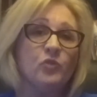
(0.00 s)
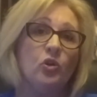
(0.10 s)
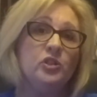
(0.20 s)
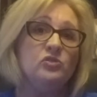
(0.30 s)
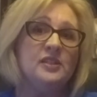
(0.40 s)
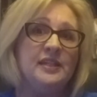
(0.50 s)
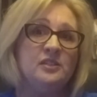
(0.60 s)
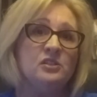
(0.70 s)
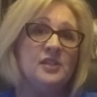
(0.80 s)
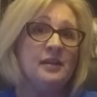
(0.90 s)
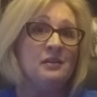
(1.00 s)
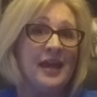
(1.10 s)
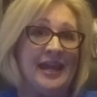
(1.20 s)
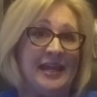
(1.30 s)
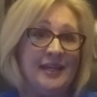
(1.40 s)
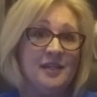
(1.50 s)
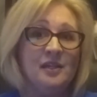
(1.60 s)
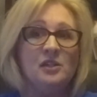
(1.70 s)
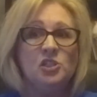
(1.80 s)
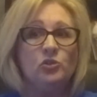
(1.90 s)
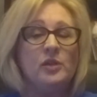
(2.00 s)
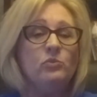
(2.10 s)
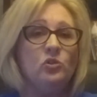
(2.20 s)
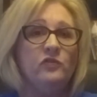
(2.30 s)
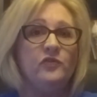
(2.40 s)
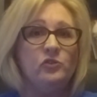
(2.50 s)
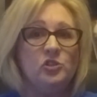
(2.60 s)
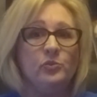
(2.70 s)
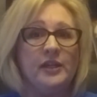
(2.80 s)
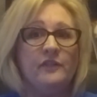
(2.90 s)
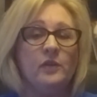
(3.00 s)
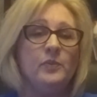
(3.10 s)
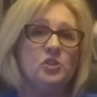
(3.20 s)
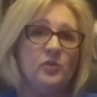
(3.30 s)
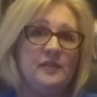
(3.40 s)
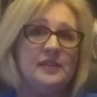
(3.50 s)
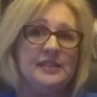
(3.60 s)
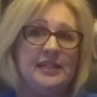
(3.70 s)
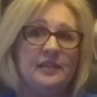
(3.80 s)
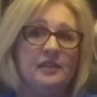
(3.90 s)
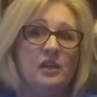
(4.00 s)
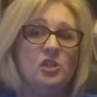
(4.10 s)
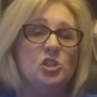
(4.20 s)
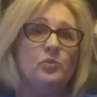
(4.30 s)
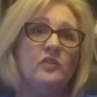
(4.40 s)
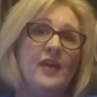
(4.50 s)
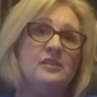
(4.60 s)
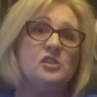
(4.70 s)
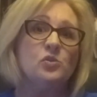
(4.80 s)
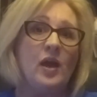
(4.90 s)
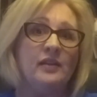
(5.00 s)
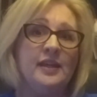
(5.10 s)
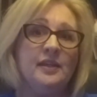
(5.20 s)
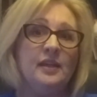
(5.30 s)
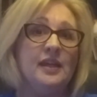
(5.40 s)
or use an interdental aid to remove food debris from between the teeth to prevent swelling,